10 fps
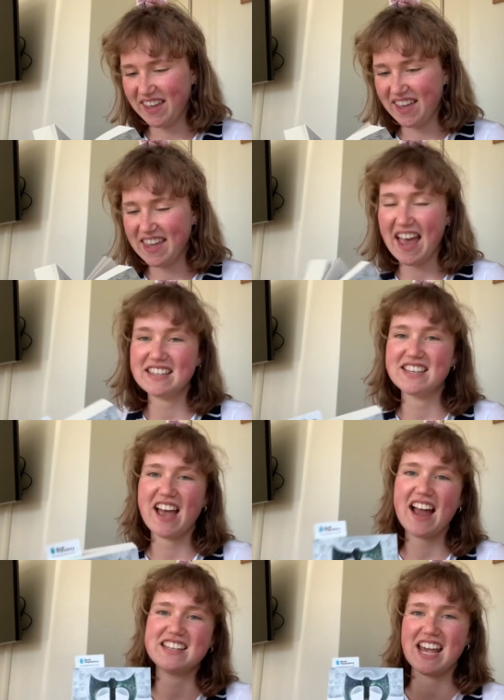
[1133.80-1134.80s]
gets his
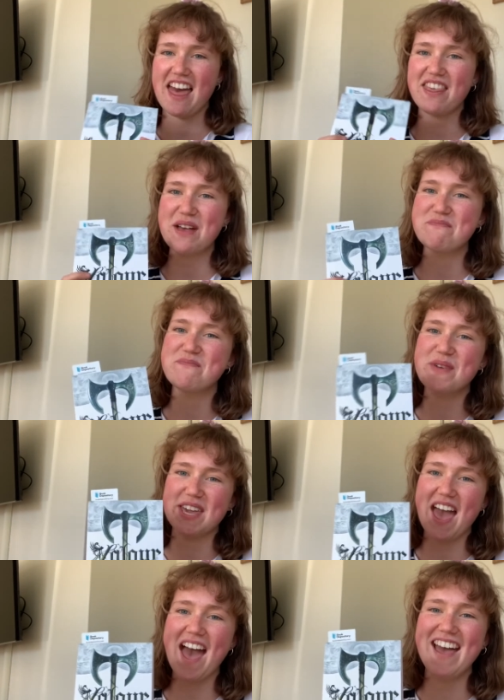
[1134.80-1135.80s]
act together. But
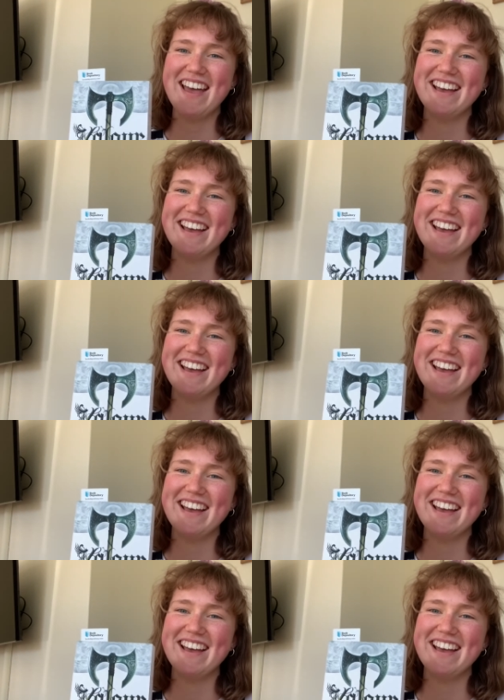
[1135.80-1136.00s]
yeah,